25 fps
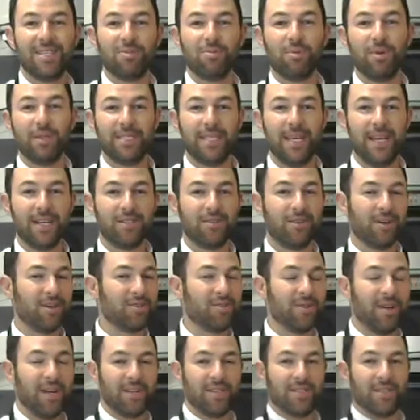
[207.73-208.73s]
is what we take to our
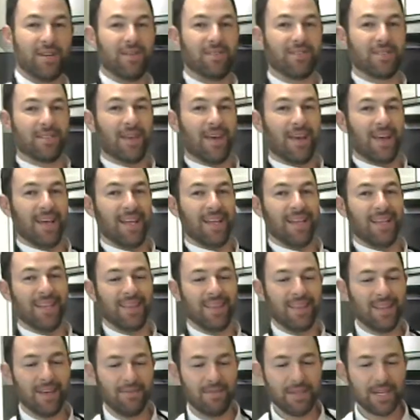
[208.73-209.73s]
trade shows.
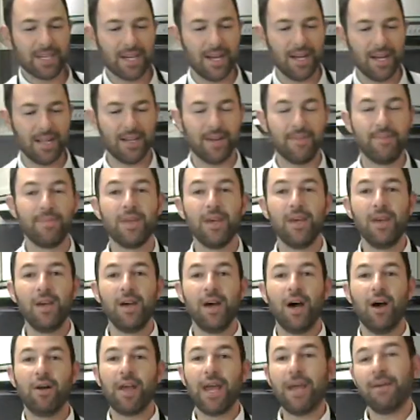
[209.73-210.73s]
Love the color.
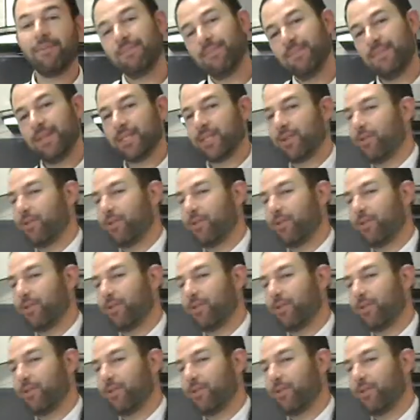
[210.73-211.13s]
Okay, let's